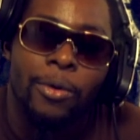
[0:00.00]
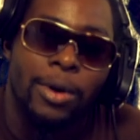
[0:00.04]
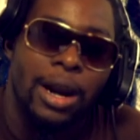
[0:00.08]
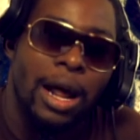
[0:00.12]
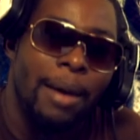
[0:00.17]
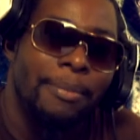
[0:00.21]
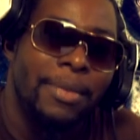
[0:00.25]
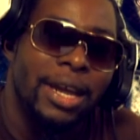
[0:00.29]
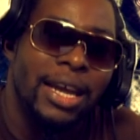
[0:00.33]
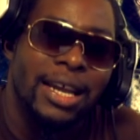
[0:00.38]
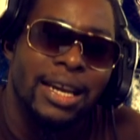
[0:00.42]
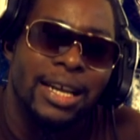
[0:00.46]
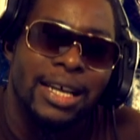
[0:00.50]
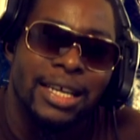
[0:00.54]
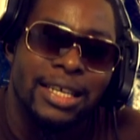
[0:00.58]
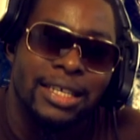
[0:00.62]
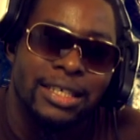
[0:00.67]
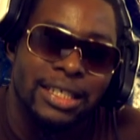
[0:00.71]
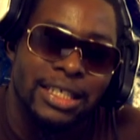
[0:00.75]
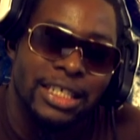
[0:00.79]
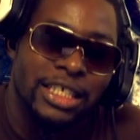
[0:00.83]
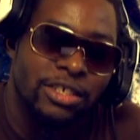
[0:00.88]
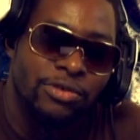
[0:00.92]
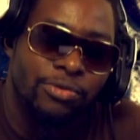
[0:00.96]
What I mean
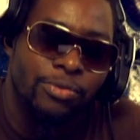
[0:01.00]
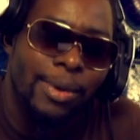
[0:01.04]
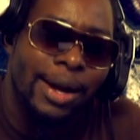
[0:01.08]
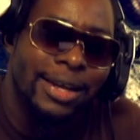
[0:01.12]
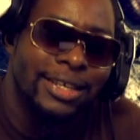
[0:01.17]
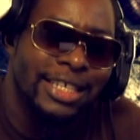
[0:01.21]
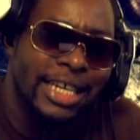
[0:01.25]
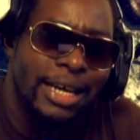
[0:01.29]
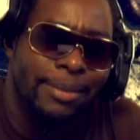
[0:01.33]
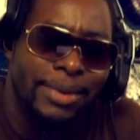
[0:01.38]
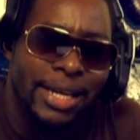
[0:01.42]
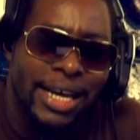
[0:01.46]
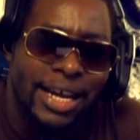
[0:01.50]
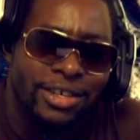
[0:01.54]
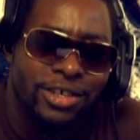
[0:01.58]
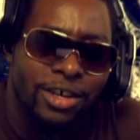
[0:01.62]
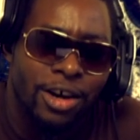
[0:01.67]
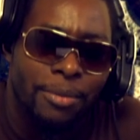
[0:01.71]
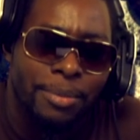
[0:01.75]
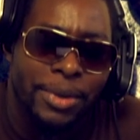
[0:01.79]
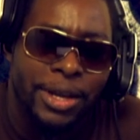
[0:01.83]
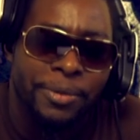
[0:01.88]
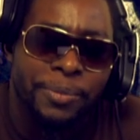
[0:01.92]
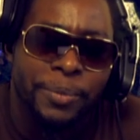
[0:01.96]
is, and this is what my stepdad
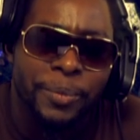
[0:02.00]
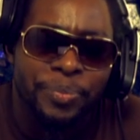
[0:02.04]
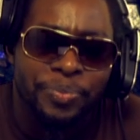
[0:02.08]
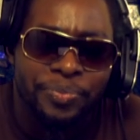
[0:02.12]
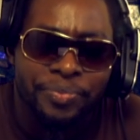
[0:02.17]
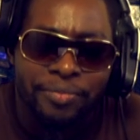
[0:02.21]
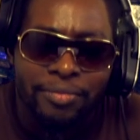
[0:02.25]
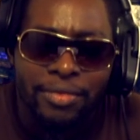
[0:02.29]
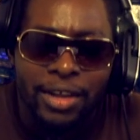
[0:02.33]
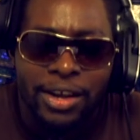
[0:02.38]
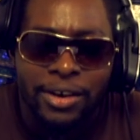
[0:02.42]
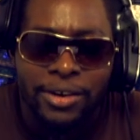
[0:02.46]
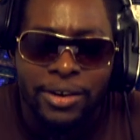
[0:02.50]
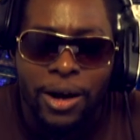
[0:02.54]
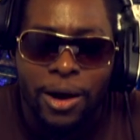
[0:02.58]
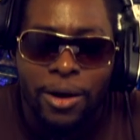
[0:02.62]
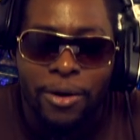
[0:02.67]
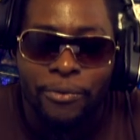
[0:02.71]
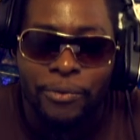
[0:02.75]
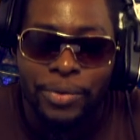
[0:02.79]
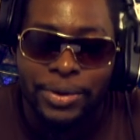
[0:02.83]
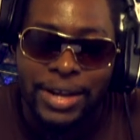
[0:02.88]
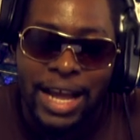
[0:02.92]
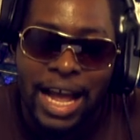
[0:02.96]
told me, You
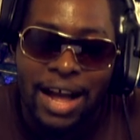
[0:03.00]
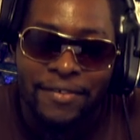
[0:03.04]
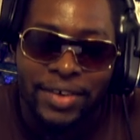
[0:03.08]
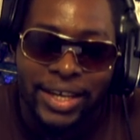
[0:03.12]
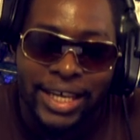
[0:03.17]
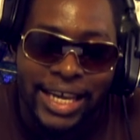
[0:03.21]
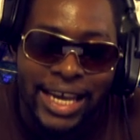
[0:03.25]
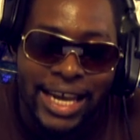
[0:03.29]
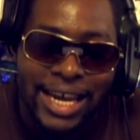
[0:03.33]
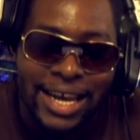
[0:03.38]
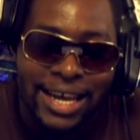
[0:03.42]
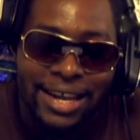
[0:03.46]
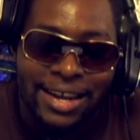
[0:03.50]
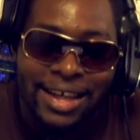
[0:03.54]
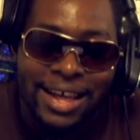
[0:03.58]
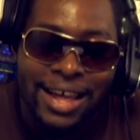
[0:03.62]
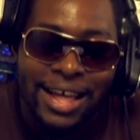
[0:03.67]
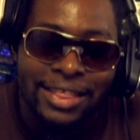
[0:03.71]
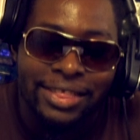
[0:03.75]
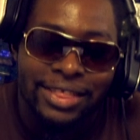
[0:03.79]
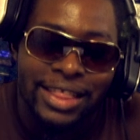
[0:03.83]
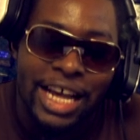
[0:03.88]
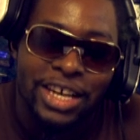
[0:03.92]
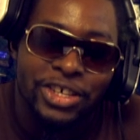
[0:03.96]
know, when you have a kid,
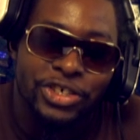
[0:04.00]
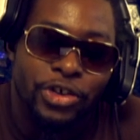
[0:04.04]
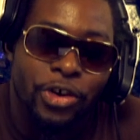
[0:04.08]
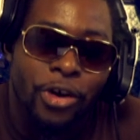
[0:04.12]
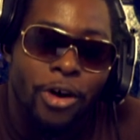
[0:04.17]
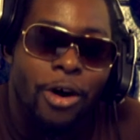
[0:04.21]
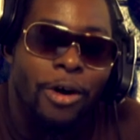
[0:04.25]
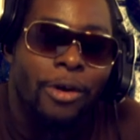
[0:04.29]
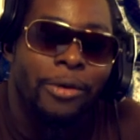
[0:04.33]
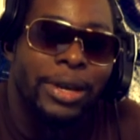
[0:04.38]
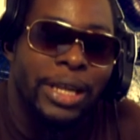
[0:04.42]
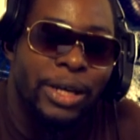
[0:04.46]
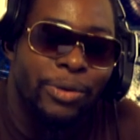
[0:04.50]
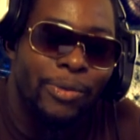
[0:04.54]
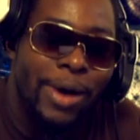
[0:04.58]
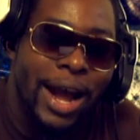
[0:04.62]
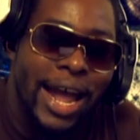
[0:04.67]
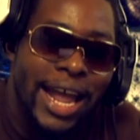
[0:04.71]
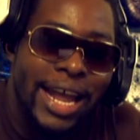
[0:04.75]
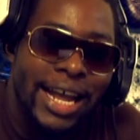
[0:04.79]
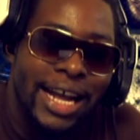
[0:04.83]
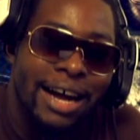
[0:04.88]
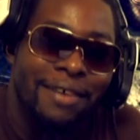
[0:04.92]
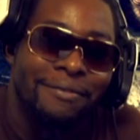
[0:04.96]
that's your only
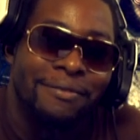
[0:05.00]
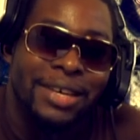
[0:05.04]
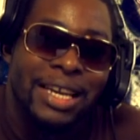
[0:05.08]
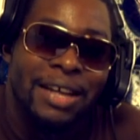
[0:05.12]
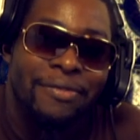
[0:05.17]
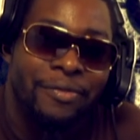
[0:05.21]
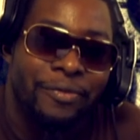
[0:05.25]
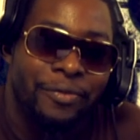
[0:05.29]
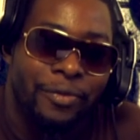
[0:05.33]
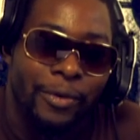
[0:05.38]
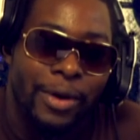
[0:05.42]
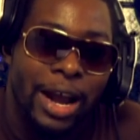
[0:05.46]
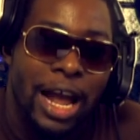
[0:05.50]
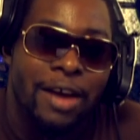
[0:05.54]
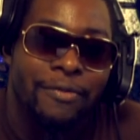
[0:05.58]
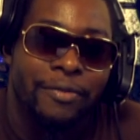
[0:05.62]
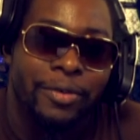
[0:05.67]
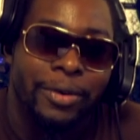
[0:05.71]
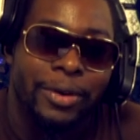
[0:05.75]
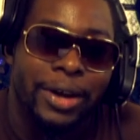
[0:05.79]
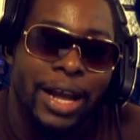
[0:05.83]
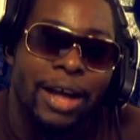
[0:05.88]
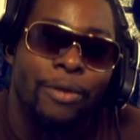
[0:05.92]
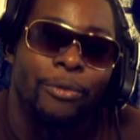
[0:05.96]
way of living forever.